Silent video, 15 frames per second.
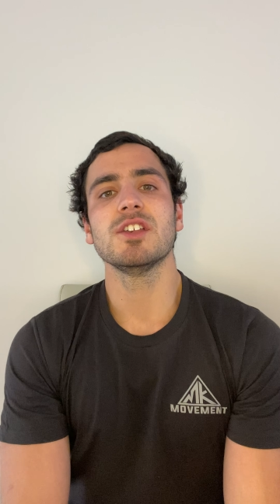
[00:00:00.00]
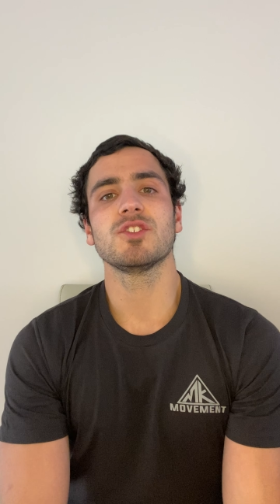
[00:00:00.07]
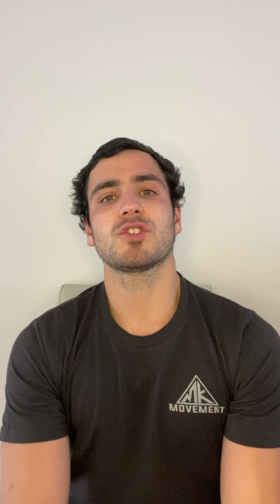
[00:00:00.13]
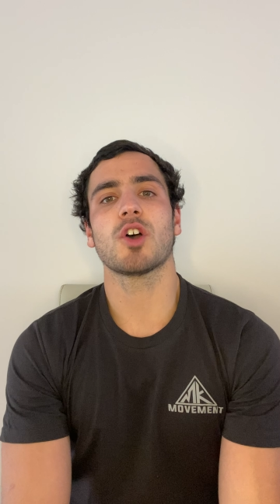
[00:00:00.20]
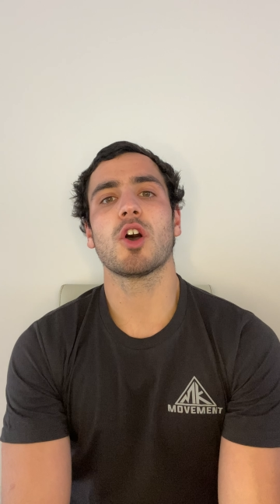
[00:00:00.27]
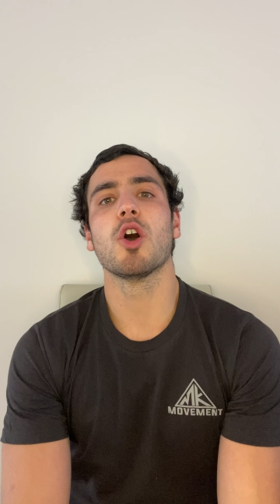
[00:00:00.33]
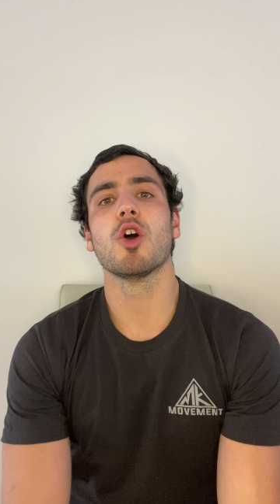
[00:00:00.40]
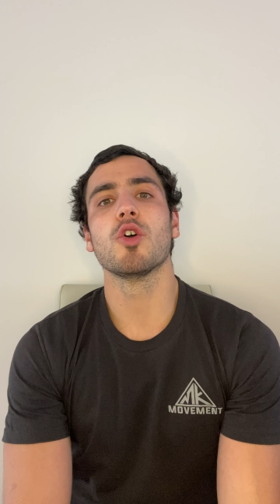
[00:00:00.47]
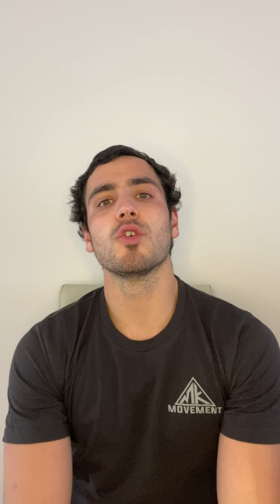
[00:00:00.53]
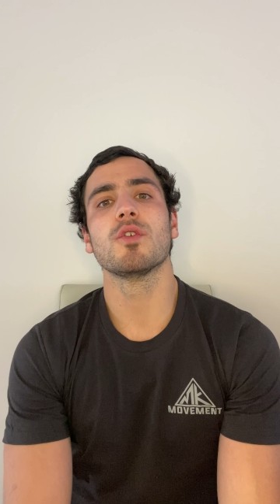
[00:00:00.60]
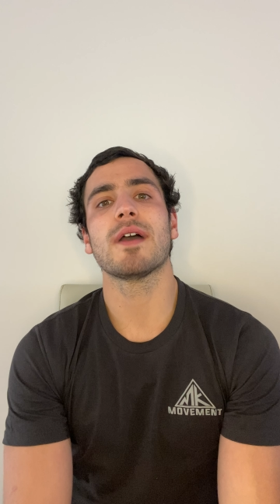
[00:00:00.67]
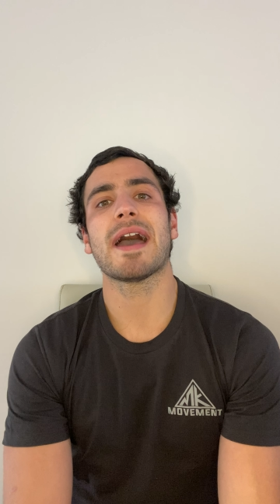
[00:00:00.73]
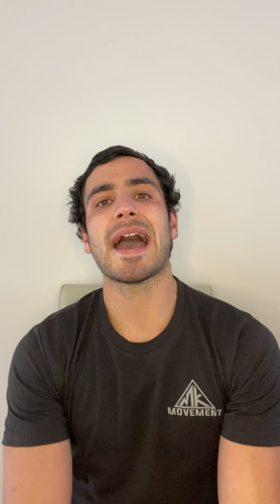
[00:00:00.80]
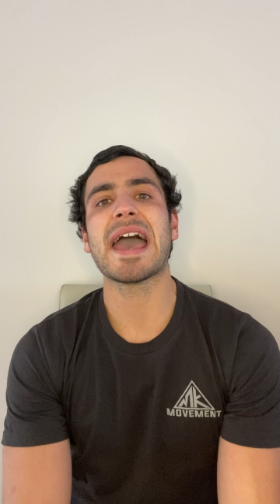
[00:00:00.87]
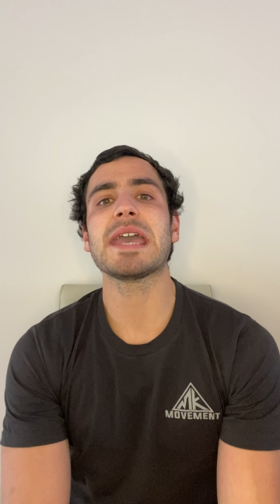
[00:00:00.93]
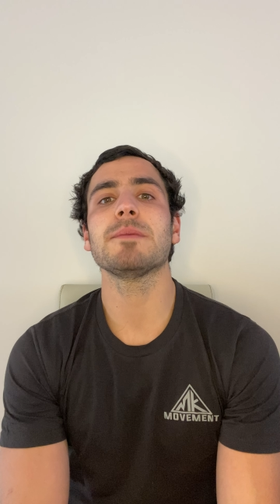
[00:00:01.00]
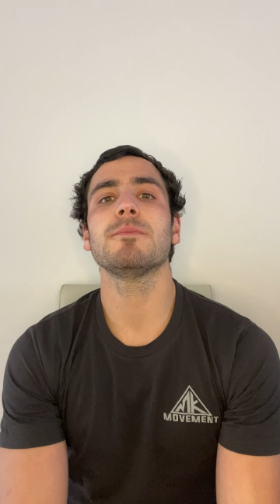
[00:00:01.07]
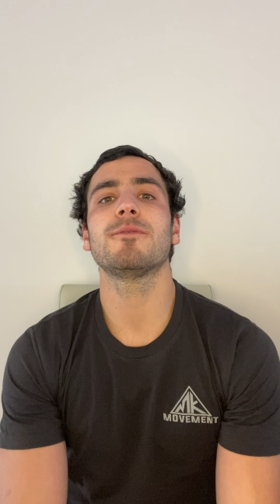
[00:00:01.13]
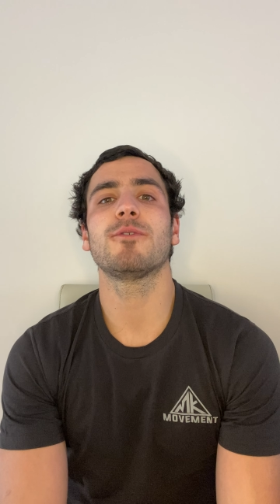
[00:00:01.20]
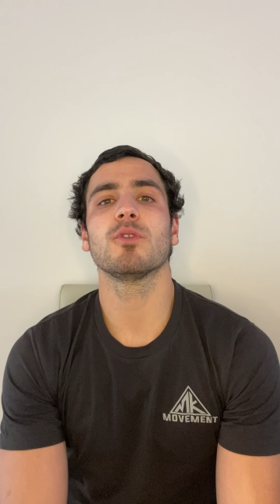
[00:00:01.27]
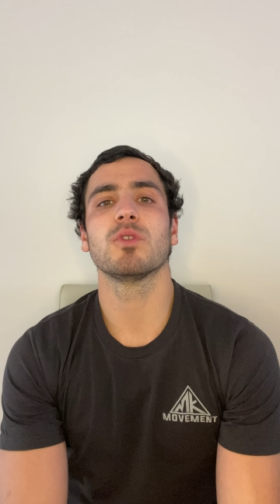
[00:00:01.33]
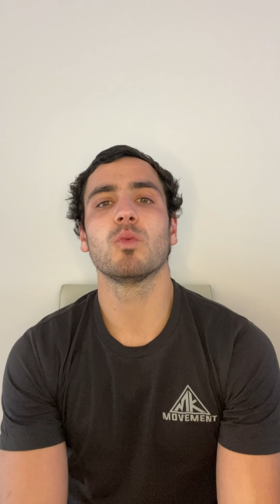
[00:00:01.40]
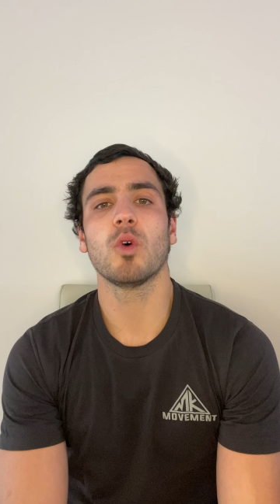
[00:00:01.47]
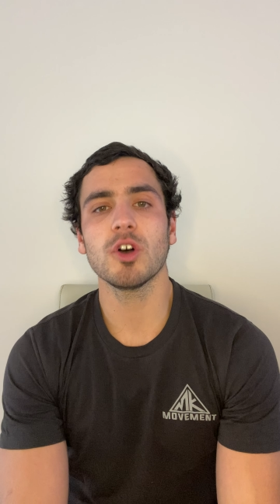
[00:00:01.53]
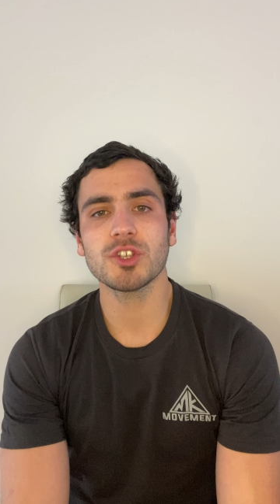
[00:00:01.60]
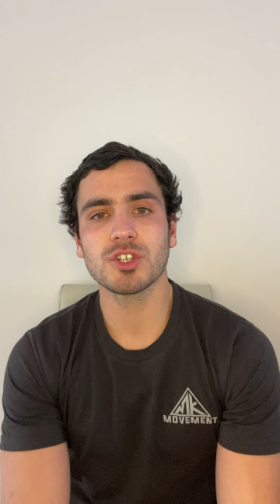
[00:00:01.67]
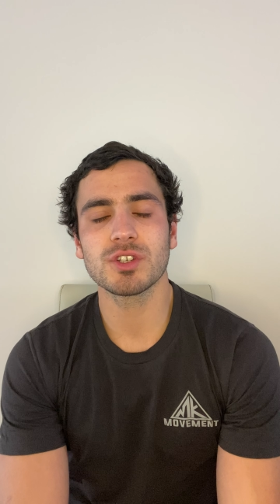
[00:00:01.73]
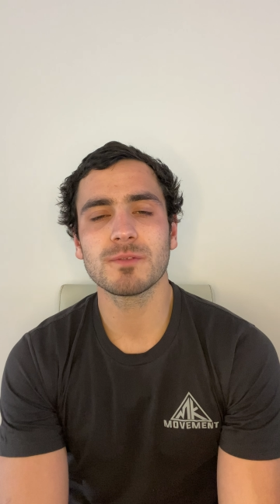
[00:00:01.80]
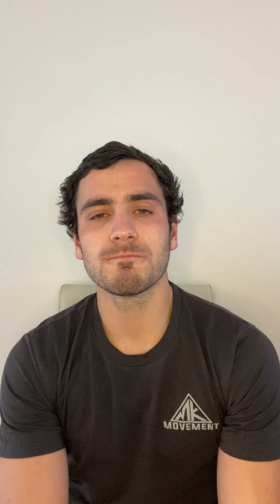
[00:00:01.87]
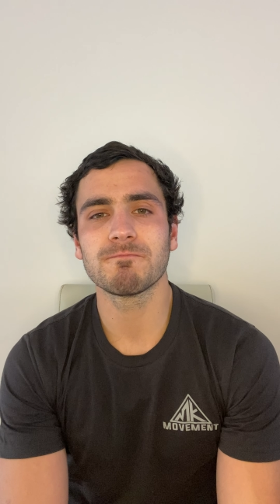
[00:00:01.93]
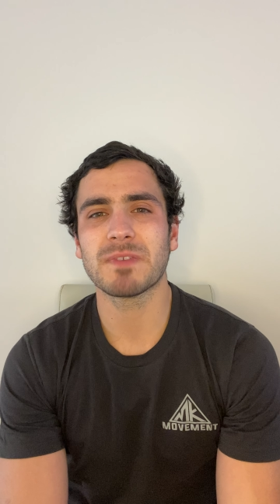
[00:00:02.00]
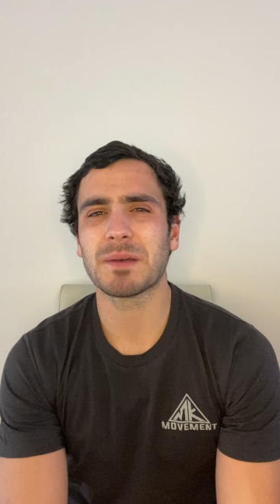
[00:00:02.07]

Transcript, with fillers: So aim for the watch.